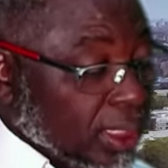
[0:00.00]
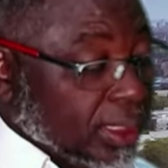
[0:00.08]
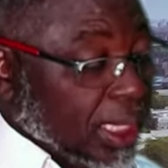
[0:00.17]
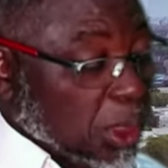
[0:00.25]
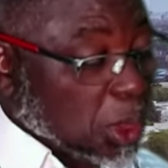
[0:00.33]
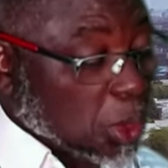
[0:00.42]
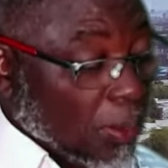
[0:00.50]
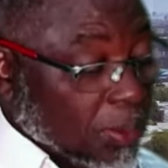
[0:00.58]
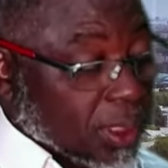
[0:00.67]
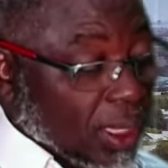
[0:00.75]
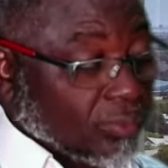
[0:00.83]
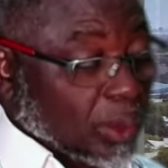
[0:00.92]
They too
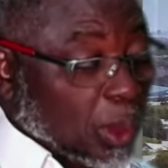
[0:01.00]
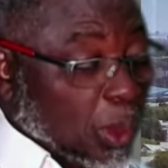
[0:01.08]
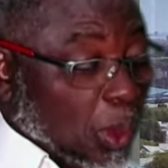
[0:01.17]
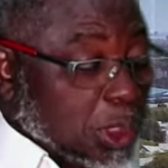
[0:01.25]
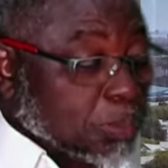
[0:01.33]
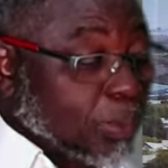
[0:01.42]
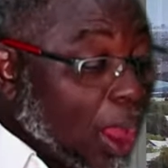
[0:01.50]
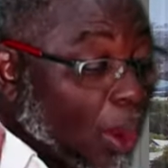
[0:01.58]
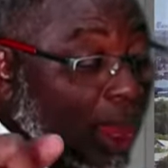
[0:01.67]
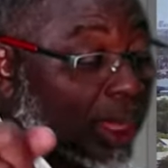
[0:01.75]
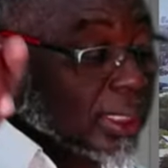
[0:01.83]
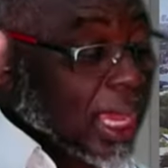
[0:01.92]
observed the Lord's
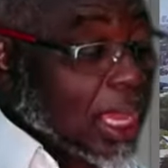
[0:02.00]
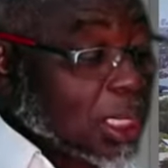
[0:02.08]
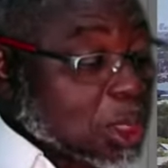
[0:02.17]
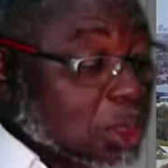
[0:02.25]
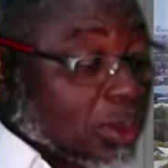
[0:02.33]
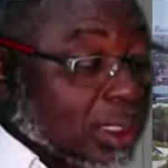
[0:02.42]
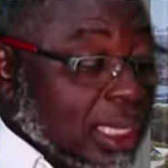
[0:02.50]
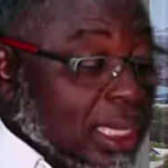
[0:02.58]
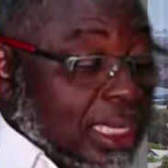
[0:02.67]
power in action,